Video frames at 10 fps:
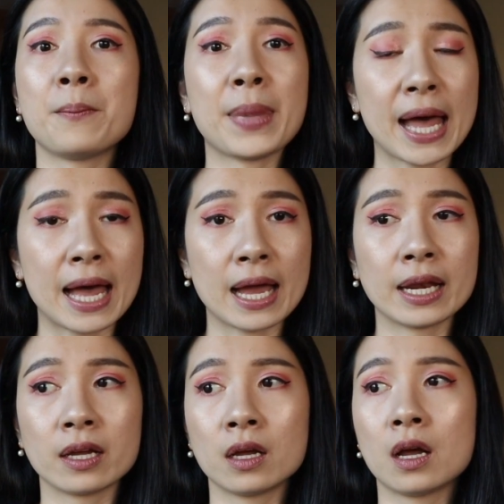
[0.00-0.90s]

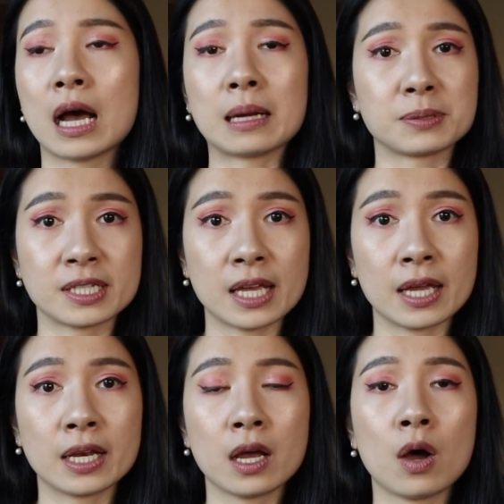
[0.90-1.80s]
mad,
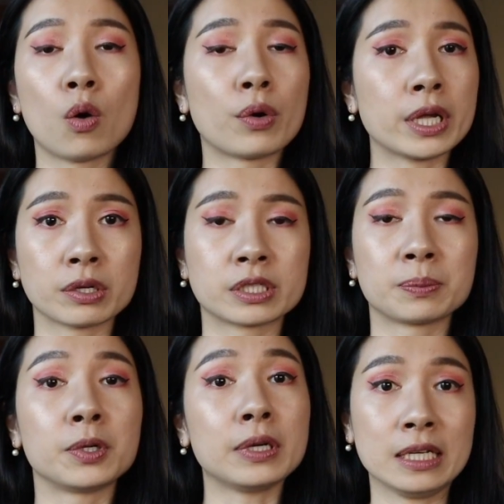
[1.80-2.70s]
upset, or
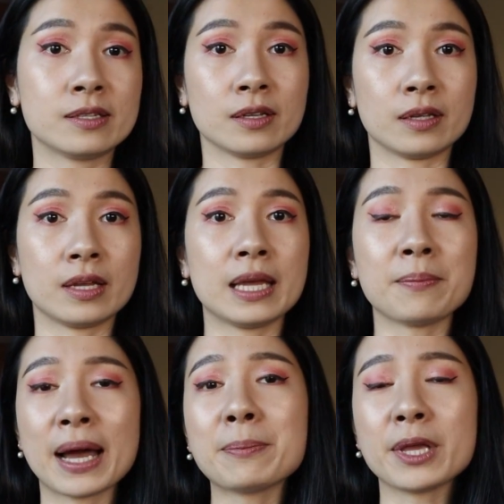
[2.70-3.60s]
irritable easily, it
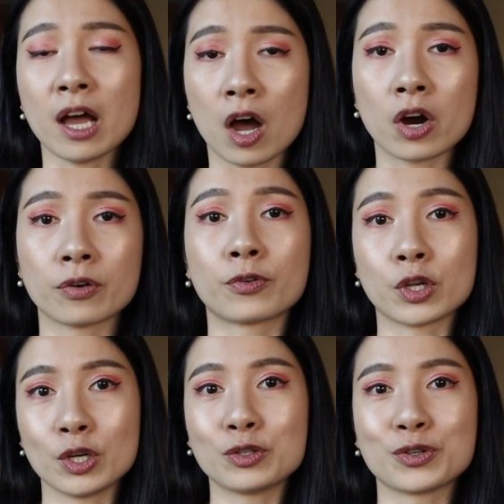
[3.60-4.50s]
might be hard for
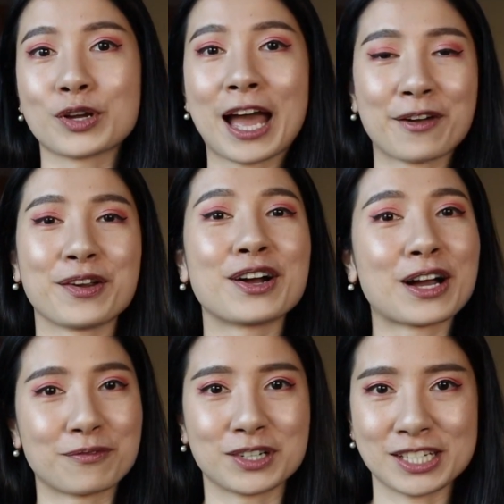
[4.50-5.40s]
you to carry a
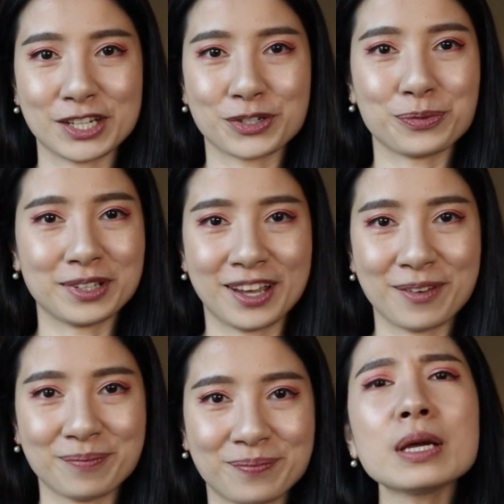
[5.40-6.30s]
conversation with
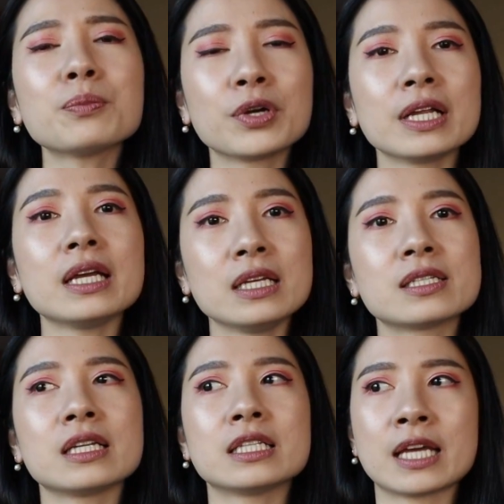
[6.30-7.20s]
him. You can pretty
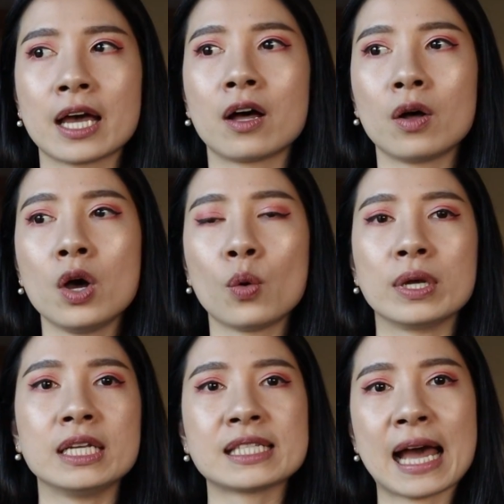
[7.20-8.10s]
easily tell
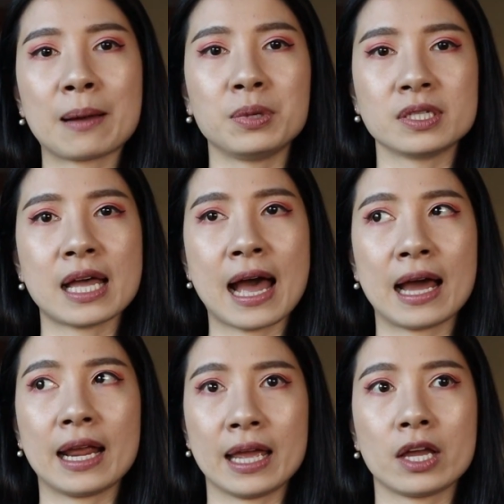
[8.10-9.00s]
when this happens
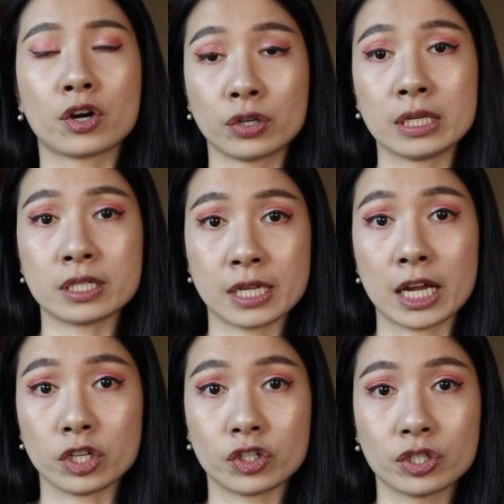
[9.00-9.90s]
at an early
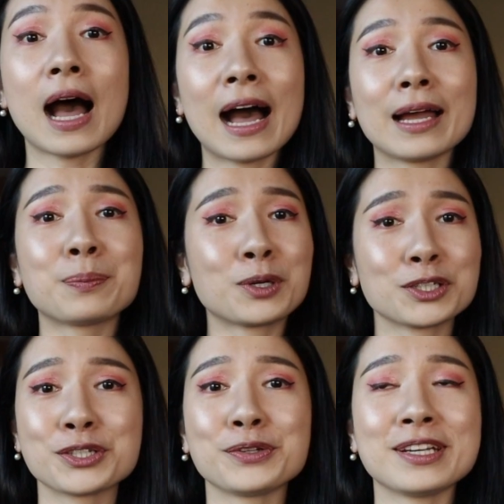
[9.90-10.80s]
stage. I
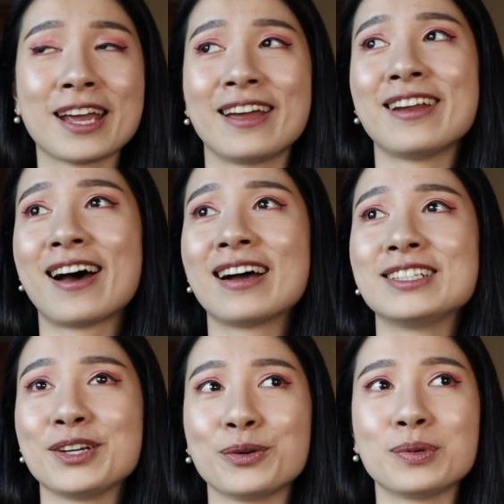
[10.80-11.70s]
personally cannot
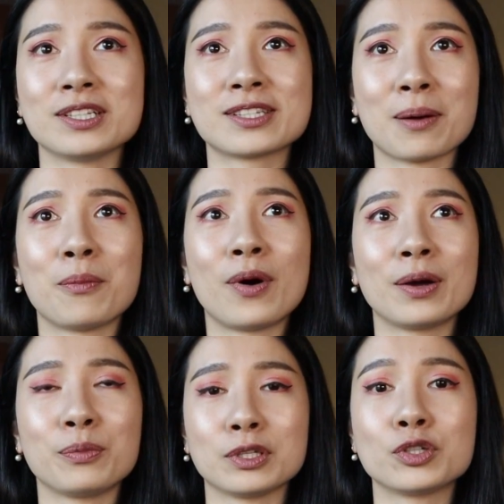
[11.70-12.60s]
deal with
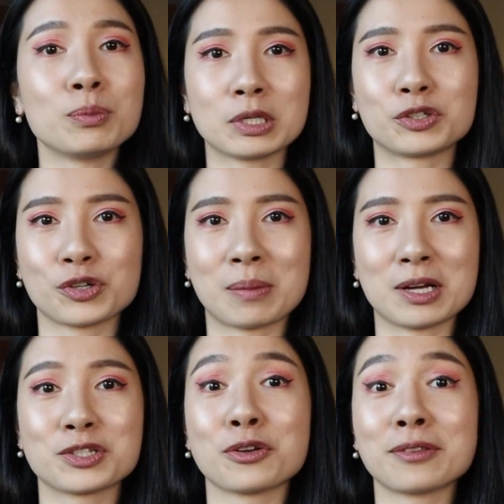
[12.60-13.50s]
someone with too much
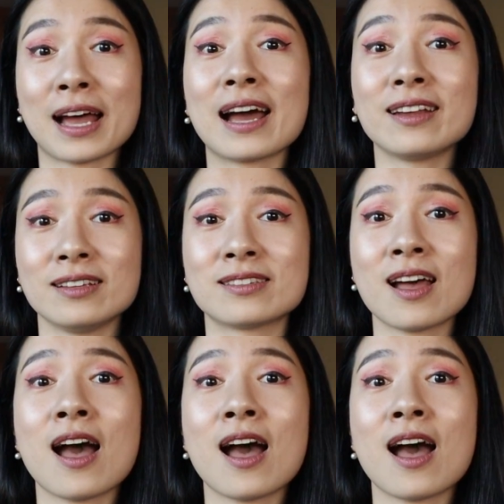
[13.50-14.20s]
drama, so that is